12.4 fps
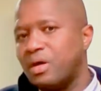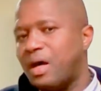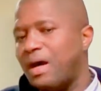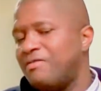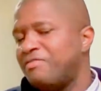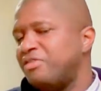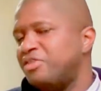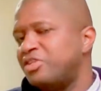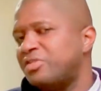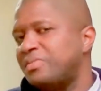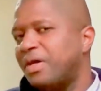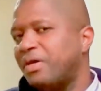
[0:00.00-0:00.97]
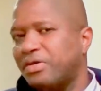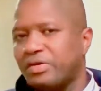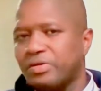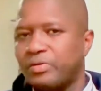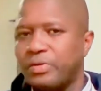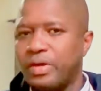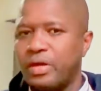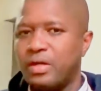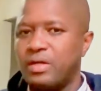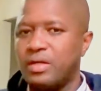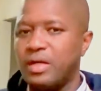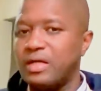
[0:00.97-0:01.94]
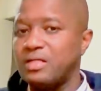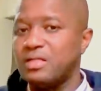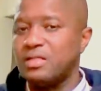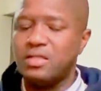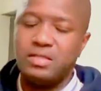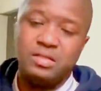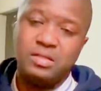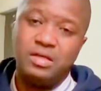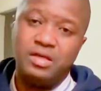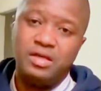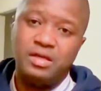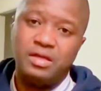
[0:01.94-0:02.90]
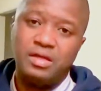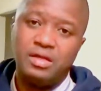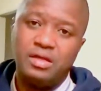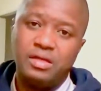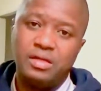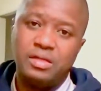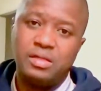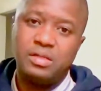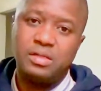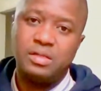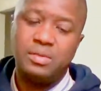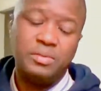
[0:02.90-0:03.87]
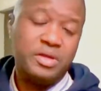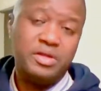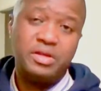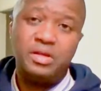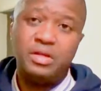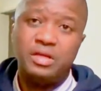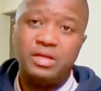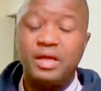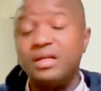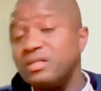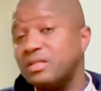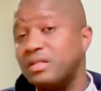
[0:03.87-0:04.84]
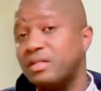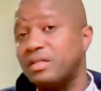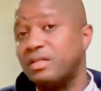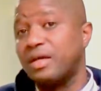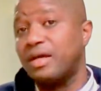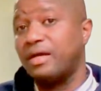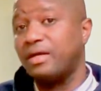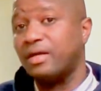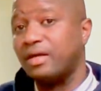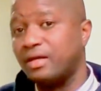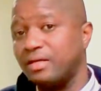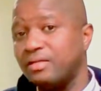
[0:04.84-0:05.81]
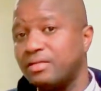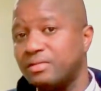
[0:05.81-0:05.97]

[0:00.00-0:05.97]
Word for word: I finished my undergrad in 1998 and immediately in 1999 I